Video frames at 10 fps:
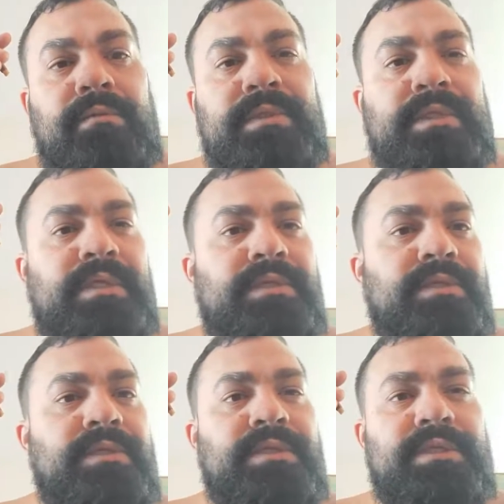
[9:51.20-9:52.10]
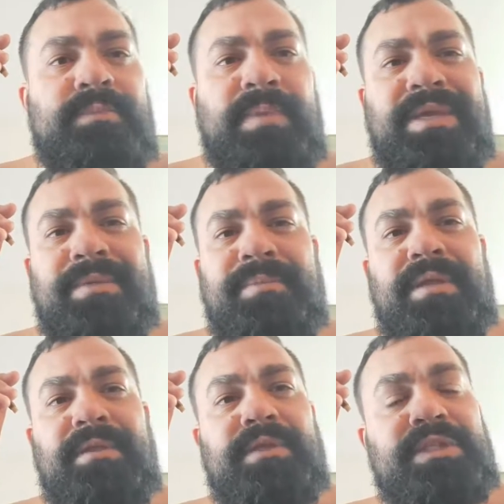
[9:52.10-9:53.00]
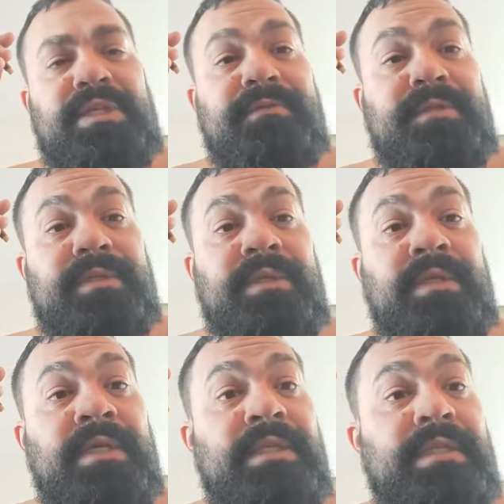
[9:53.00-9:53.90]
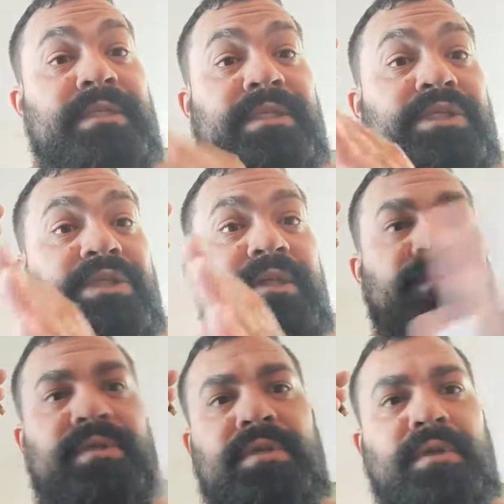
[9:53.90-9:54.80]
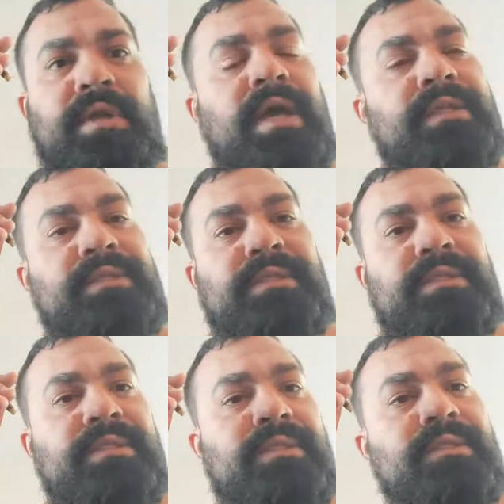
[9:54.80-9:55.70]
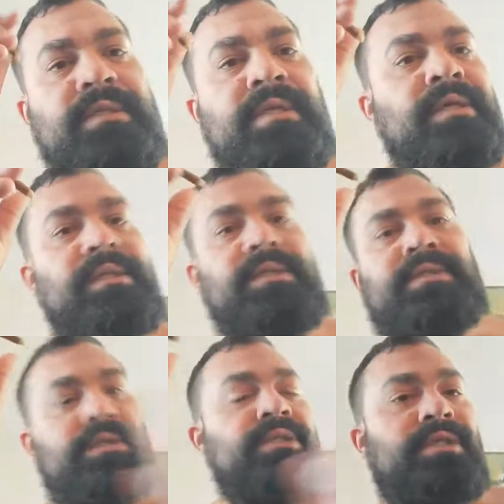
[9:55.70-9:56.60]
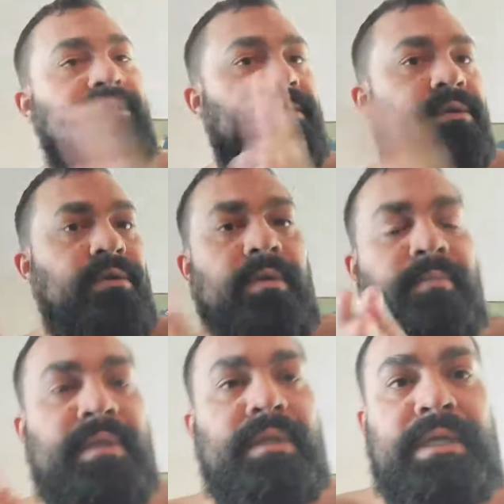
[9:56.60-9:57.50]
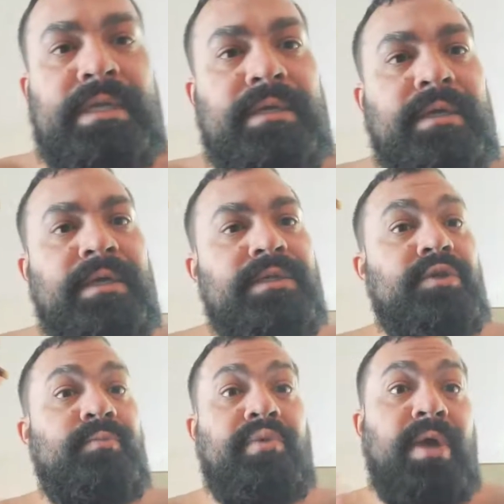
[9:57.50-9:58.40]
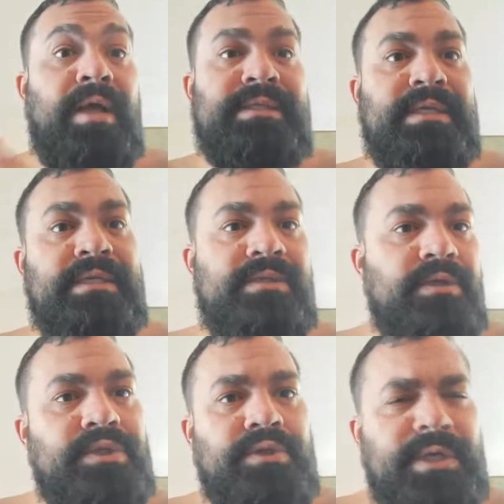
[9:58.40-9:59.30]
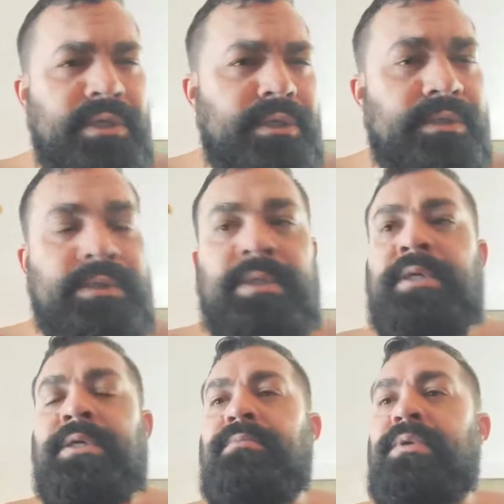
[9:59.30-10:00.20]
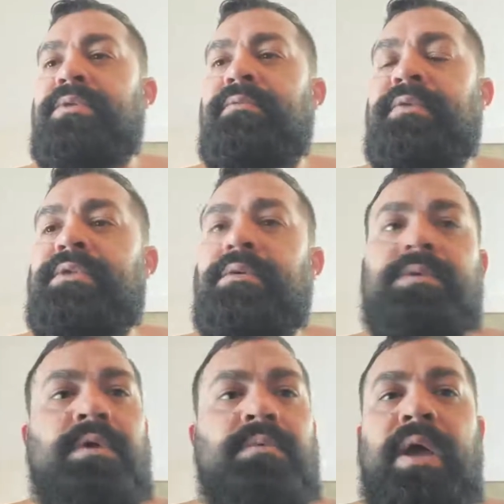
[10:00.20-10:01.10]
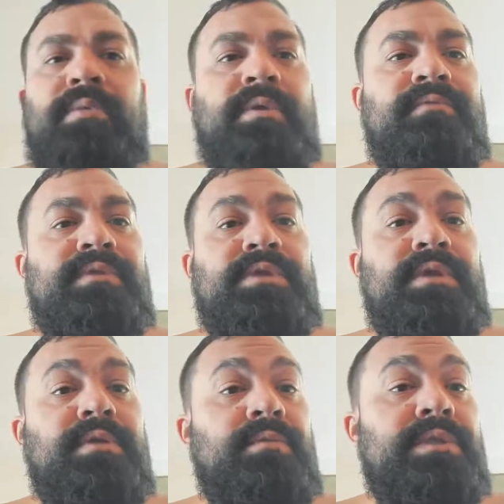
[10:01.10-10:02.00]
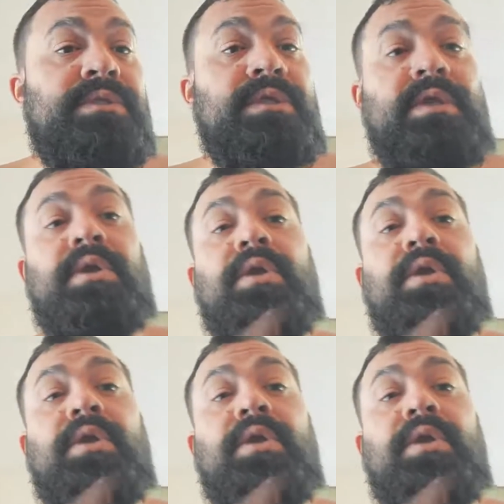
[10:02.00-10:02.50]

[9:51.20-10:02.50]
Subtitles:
It's easier to just pick up another shift than to shift your consciousness, than to shift your ability to process your triggers. Most of us don't know why we're even triggered. We're just going to